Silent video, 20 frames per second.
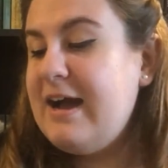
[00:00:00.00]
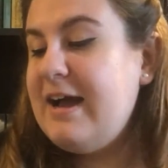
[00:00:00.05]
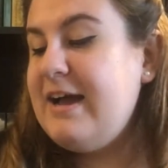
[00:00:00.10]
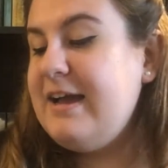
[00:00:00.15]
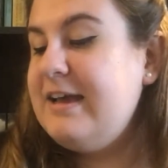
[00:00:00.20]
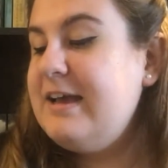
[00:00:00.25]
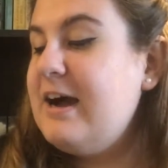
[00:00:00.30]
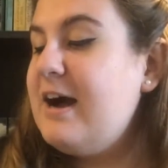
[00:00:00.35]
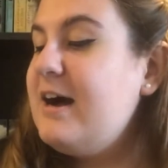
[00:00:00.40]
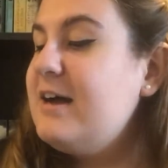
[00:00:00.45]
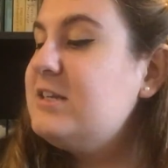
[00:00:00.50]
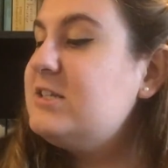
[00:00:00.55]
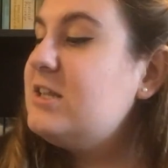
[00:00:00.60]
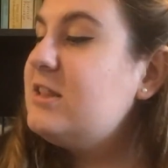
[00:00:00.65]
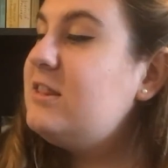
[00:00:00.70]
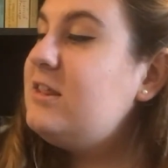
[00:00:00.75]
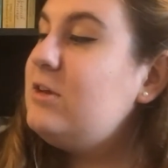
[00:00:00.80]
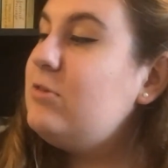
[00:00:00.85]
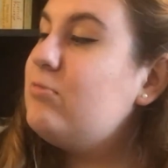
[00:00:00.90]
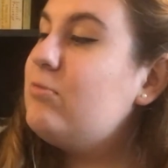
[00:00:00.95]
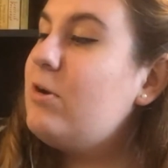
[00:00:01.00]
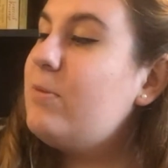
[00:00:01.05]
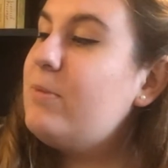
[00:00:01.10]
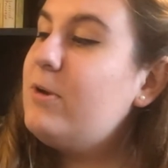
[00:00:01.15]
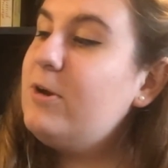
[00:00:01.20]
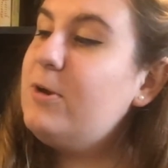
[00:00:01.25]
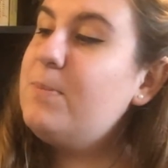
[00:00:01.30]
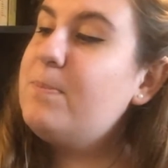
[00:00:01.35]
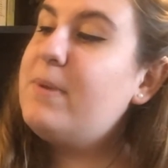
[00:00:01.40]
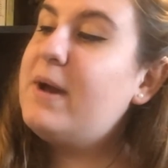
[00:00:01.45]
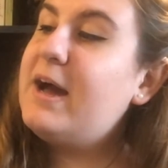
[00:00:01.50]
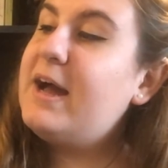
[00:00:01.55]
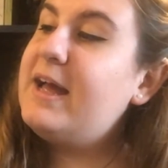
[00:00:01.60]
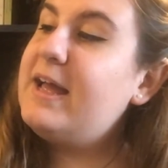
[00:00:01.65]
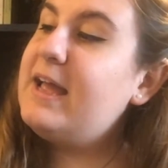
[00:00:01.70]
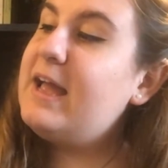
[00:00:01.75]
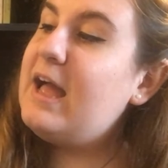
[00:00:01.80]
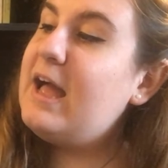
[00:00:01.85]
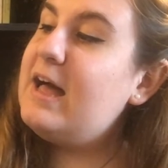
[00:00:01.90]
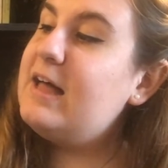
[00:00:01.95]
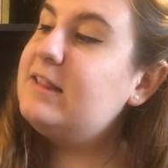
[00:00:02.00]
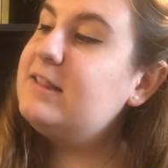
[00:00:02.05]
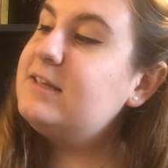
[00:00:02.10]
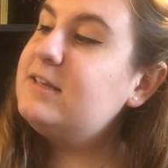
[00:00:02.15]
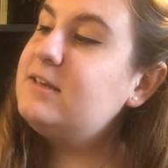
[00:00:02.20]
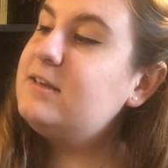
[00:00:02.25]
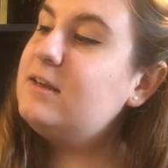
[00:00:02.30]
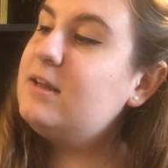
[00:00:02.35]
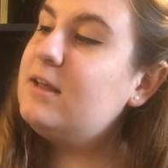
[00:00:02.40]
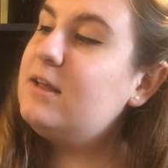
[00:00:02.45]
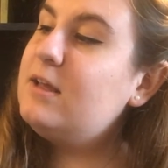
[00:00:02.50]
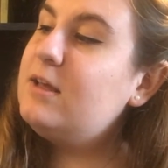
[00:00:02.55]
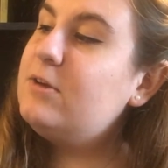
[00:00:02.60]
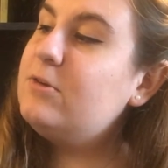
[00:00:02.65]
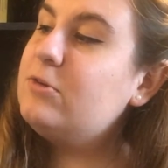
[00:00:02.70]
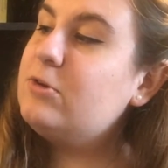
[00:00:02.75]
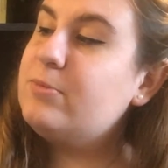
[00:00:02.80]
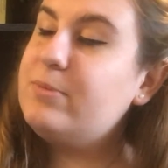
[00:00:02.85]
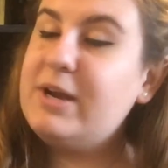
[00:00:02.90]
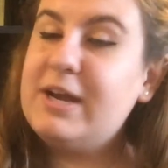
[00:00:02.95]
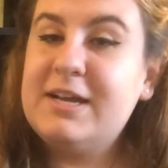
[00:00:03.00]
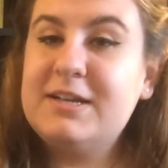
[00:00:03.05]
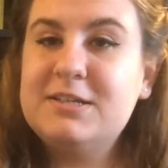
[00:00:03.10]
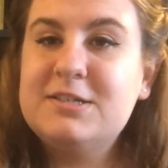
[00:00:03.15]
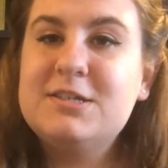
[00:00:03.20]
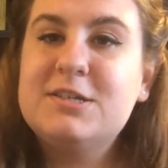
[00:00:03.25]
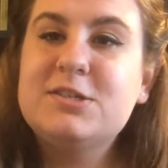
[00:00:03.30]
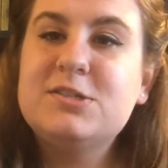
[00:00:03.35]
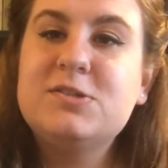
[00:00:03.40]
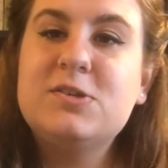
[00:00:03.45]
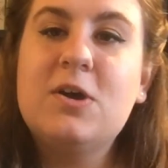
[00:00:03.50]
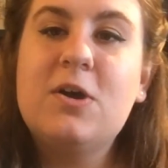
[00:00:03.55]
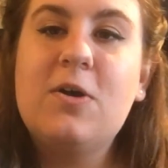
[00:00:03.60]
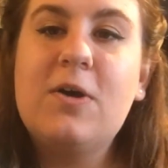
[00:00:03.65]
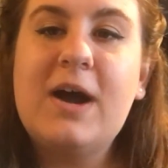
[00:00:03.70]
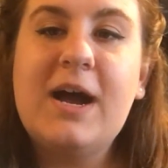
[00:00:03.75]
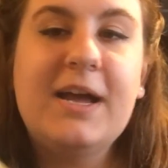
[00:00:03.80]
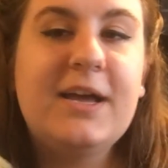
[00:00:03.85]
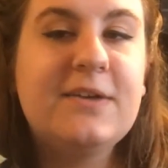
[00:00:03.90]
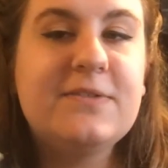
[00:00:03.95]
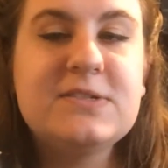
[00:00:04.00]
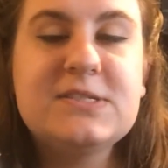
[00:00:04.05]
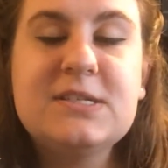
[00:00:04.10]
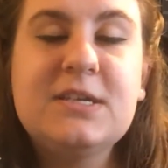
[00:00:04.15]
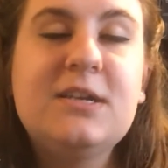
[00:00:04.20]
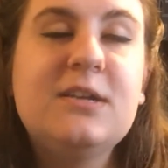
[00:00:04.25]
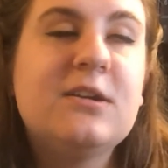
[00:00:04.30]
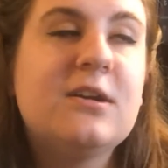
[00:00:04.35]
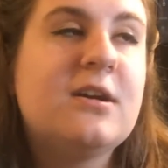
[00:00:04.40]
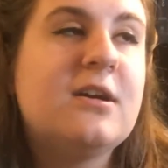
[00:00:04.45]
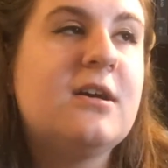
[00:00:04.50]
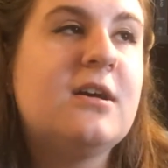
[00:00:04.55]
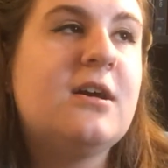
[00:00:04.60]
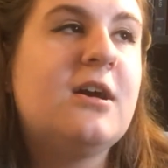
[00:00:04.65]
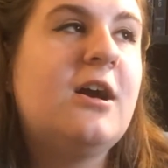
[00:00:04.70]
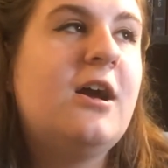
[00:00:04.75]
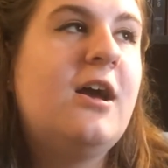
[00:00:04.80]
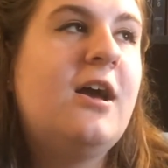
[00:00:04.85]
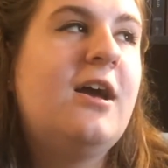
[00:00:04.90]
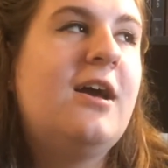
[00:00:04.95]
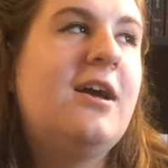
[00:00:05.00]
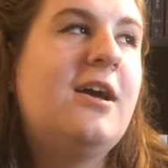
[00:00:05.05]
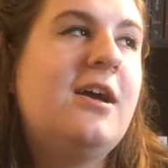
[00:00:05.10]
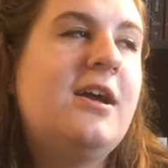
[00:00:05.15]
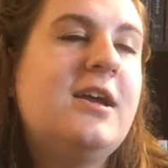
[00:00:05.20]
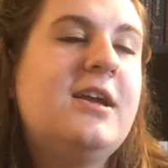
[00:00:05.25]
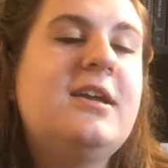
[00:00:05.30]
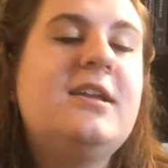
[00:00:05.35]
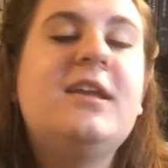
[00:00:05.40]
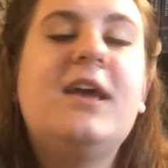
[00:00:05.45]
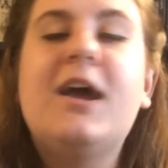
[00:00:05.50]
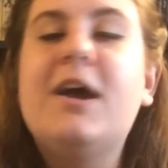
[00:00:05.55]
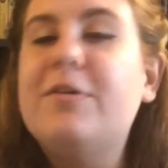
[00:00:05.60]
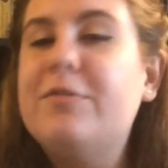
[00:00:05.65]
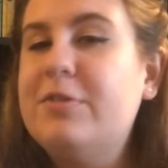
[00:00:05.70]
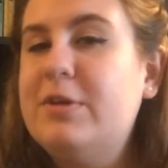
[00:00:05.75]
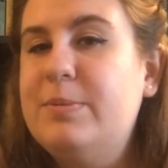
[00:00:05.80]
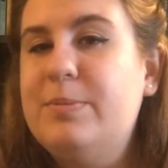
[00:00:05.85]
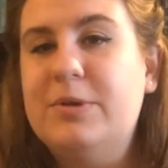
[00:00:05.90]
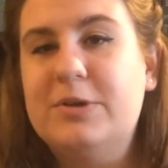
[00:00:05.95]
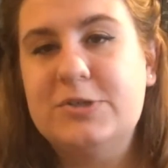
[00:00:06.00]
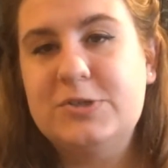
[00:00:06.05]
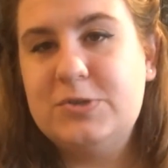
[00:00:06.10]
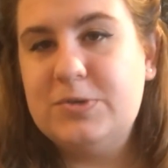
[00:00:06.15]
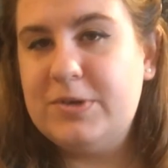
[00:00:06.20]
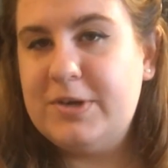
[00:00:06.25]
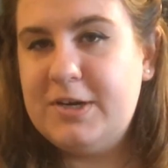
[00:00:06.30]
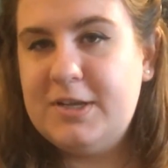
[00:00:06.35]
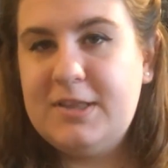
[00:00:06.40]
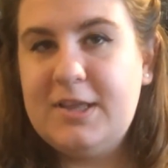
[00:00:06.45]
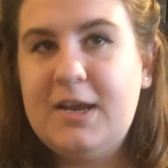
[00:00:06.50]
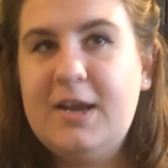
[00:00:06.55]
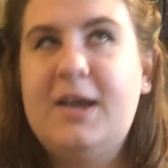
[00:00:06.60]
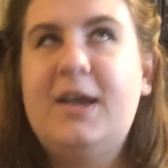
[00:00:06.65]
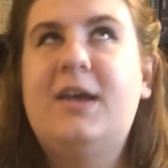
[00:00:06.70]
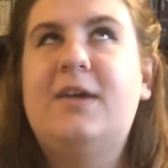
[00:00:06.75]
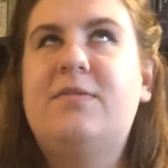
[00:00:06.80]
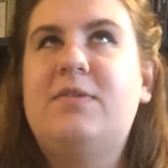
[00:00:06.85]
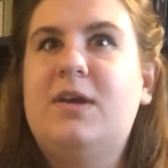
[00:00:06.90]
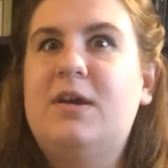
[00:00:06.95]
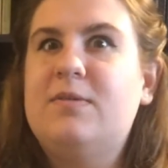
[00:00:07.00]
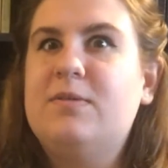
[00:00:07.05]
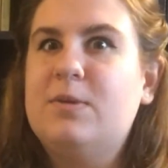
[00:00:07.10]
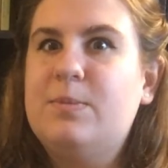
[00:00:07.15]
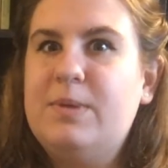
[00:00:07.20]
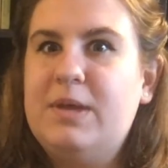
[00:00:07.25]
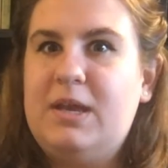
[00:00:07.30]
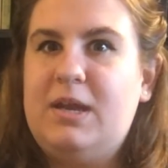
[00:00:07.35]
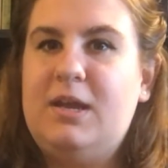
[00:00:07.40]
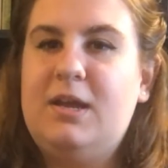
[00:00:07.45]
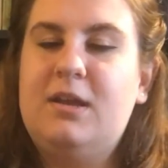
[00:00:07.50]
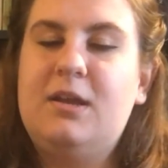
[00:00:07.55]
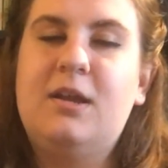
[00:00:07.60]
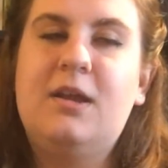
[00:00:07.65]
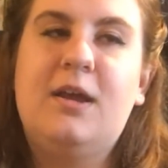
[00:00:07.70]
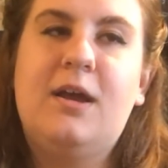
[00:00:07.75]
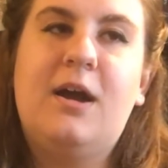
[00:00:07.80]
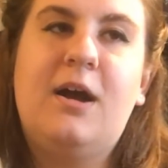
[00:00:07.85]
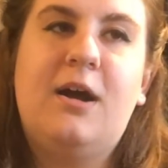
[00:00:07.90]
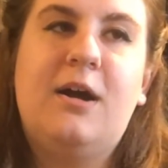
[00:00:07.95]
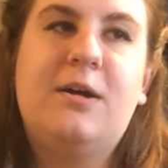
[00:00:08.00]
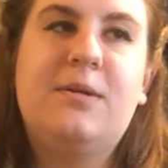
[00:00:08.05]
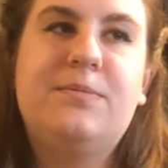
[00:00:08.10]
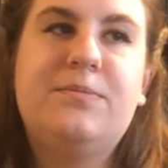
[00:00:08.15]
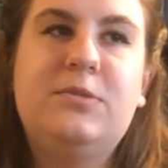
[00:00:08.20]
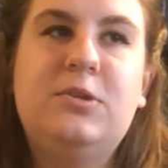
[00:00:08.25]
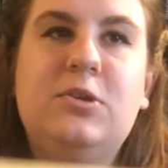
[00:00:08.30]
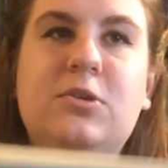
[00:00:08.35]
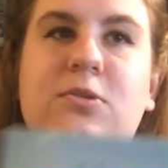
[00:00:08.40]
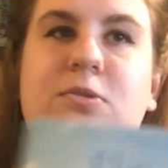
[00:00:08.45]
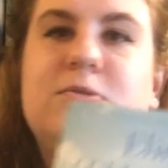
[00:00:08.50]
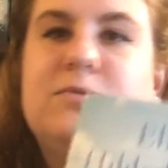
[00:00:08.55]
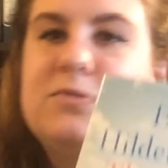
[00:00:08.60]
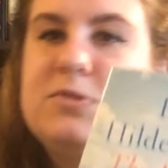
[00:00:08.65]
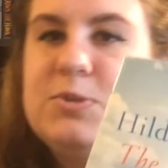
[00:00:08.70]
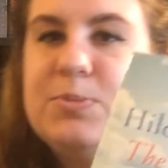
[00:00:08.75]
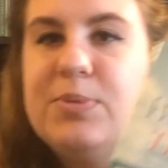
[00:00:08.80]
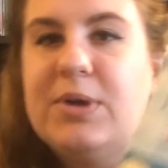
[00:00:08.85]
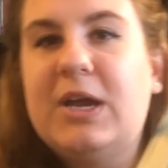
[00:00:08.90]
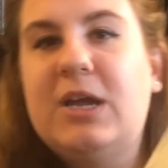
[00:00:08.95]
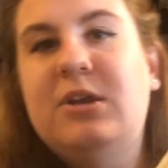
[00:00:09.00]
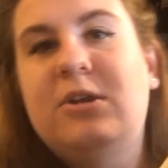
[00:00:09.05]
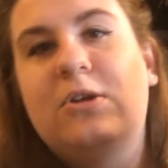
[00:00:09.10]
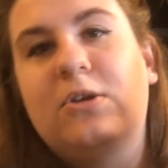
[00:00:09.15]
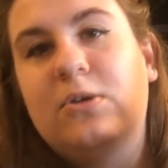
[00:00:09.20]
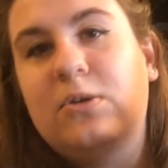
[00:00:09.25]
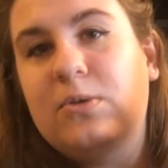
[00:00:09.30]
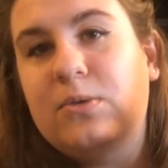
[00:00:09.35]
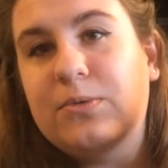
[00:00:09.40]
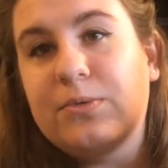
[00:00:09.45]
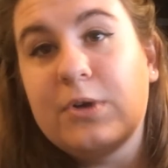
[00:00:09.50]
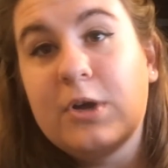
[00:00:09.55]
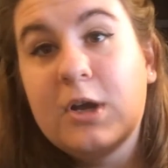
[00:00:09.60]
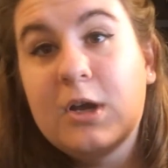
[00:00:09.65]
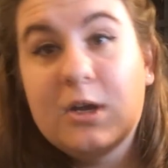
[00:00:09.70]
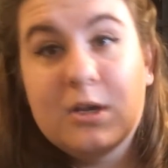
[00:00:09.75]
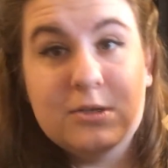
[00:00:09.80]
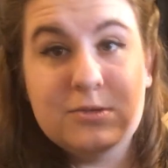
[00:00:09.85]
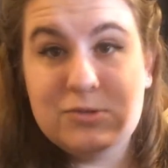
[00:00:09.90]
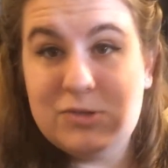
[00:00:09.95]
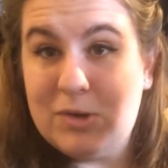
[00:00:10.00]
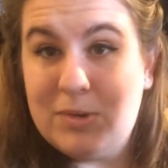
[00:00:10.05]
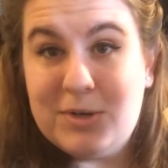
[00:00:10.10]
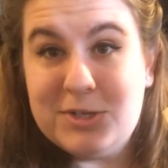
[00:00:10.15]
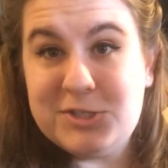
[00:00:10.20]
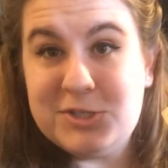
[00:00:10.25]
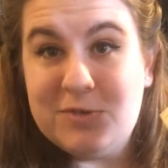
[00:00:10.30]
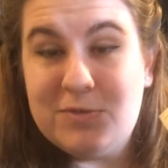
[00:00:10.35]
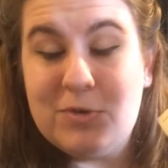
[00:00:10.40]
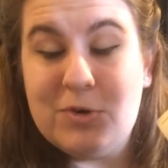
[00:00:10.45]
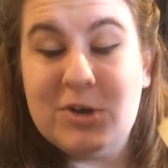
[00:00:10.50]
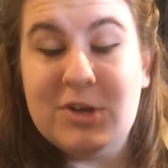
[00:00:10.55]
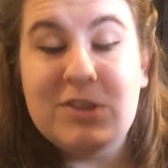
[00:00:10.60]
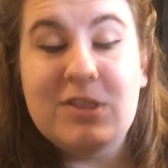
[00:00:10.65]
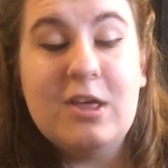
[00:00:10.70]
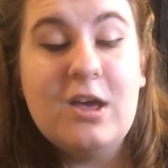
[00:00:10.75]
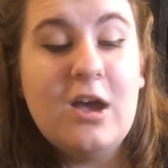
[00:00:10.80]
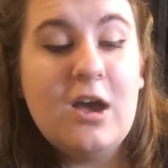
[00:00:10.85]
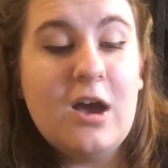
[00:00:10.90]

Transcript: I got The Rimmer by Ellen Hilderbrand. So I have seen her in every bookstore that I have ever been in, used, brand new, so on and so forth.